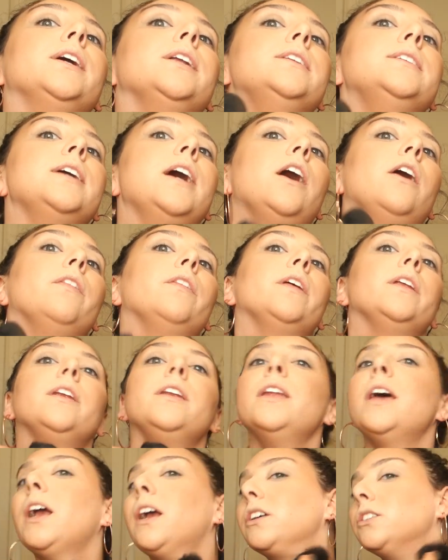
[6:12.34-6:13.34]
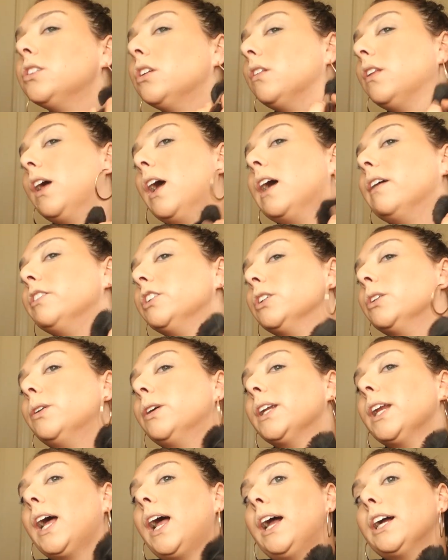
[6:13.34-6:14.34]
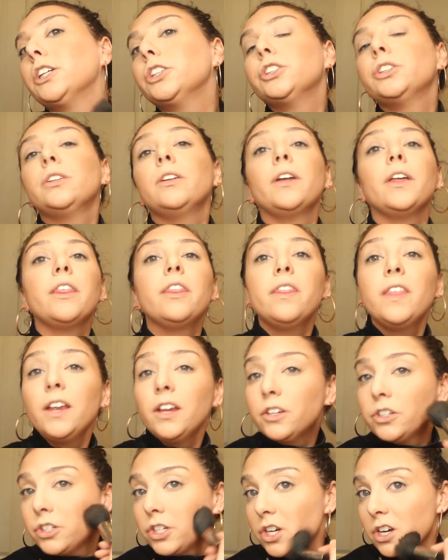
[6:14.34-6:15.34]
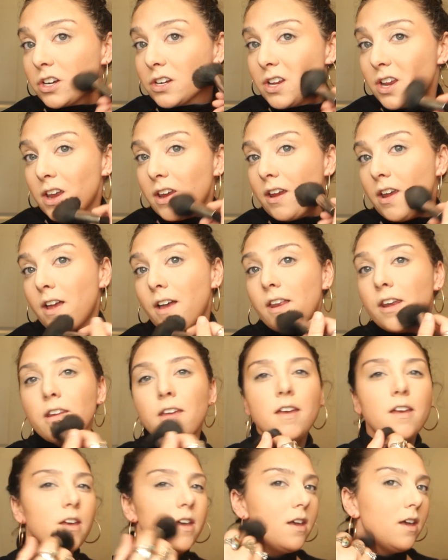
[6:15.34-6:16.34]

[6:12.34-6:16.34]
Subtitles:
it down the neck so that everyone actually thinks you're tan